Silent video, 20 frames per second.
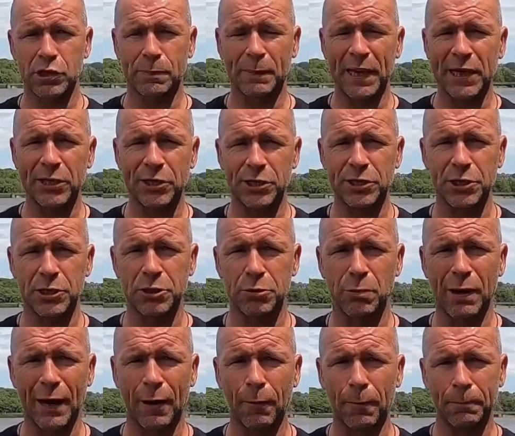species as
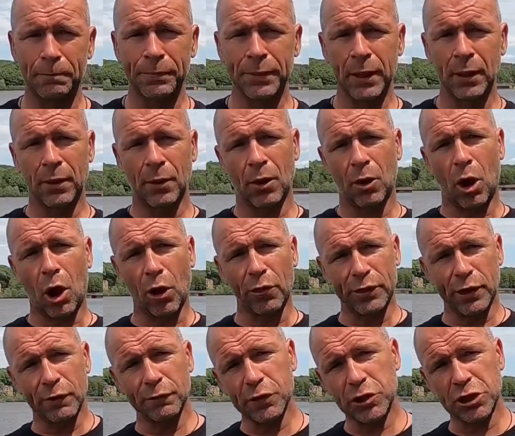well. On
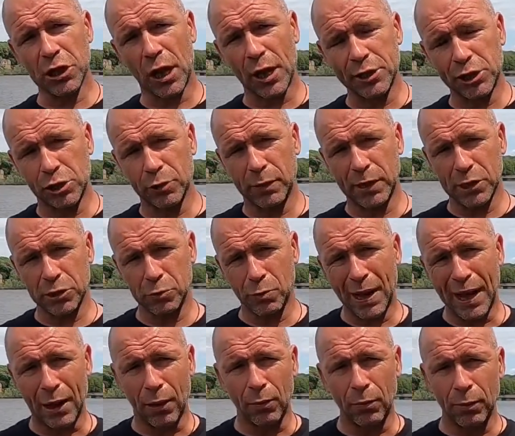the other side to it as
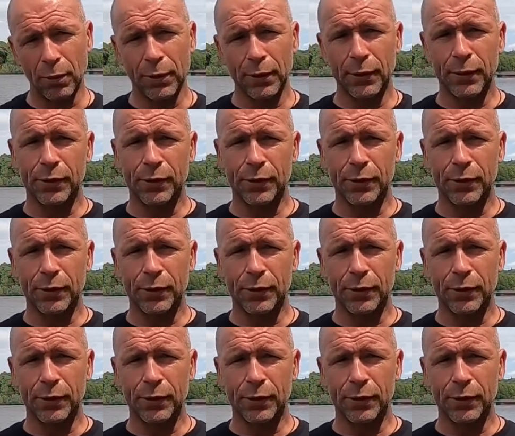well,